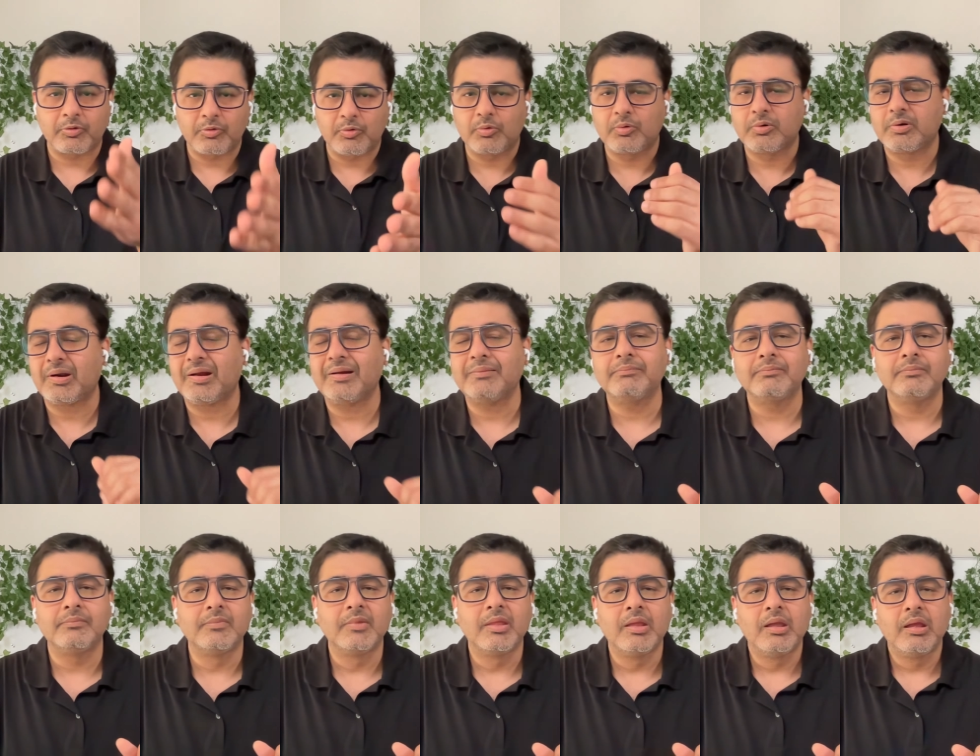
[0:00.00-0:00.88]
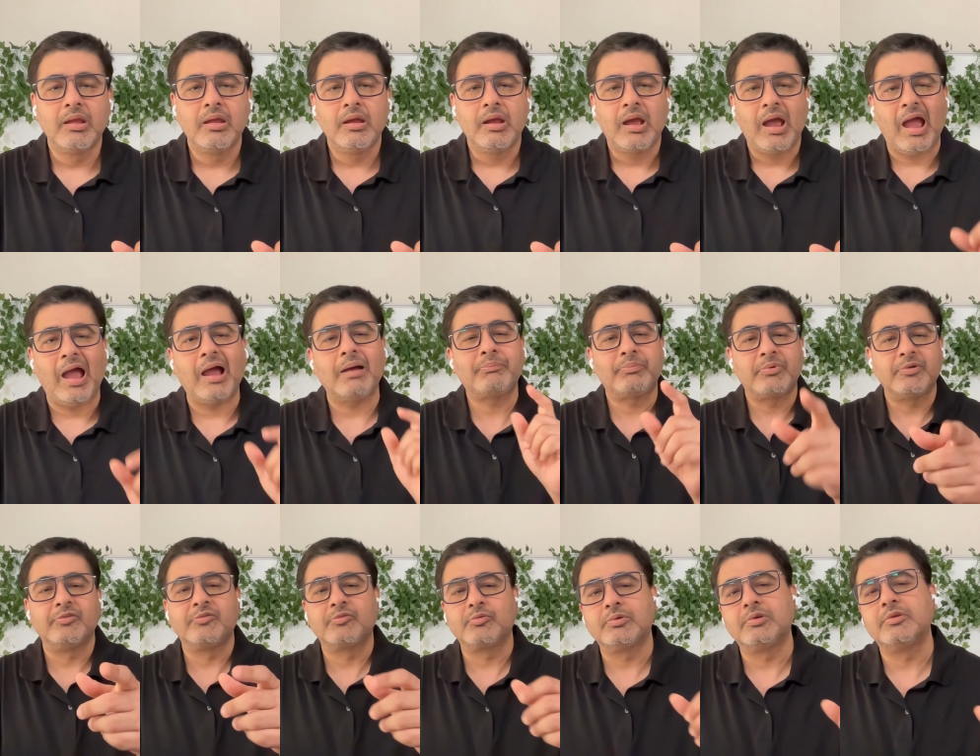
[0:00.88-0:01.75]
or program
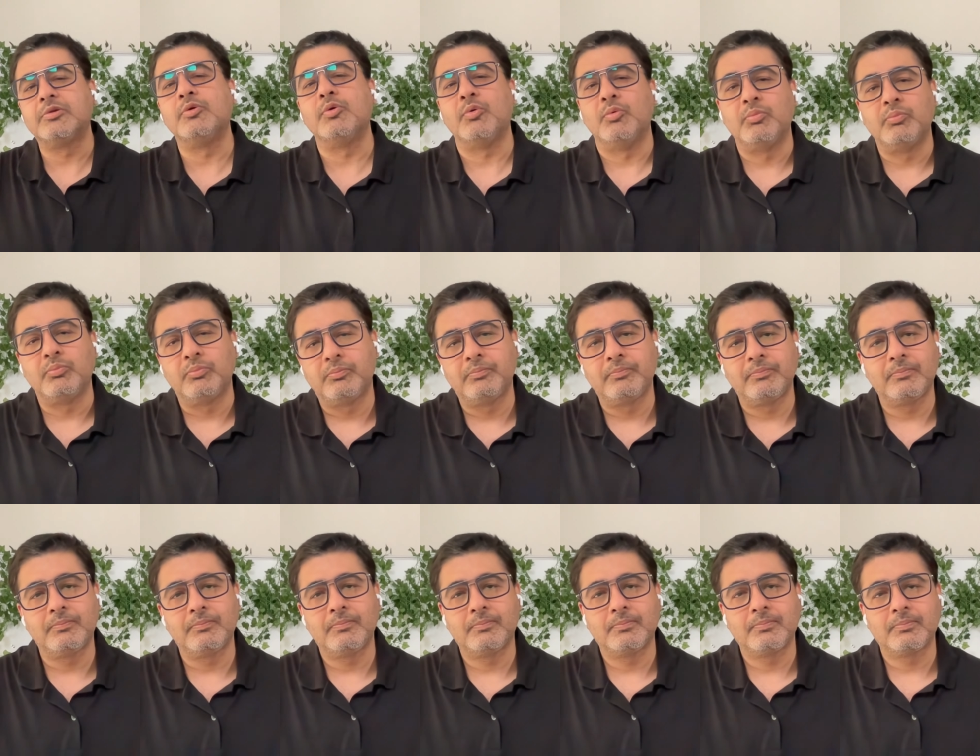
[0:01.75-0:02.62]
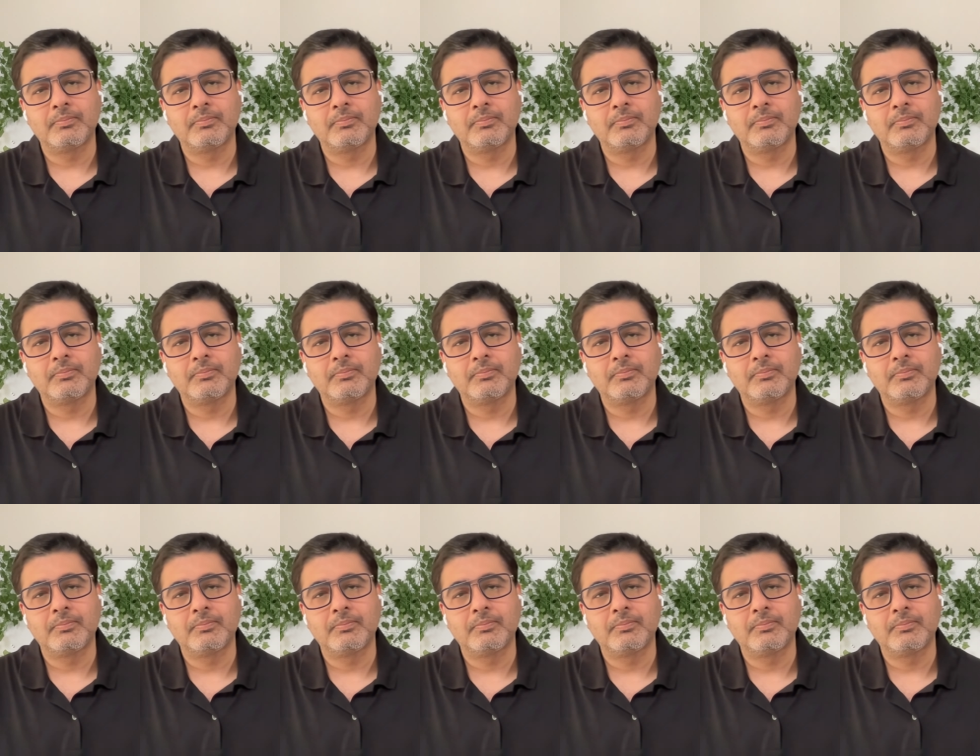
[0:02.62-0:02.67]
happens with you.